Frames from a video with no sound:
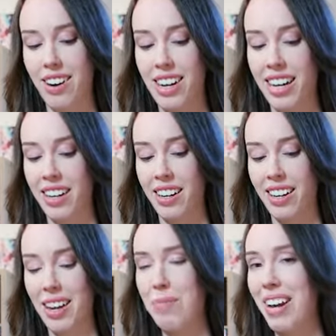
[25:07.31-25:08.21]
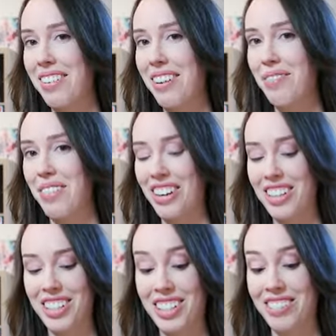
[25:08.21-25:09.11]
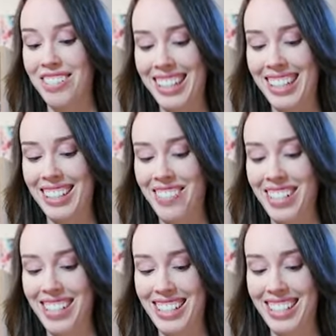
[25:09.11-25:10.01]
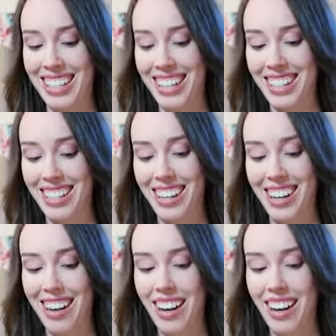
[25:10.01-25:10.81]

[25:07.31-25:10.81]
I am now converted to really loving this set,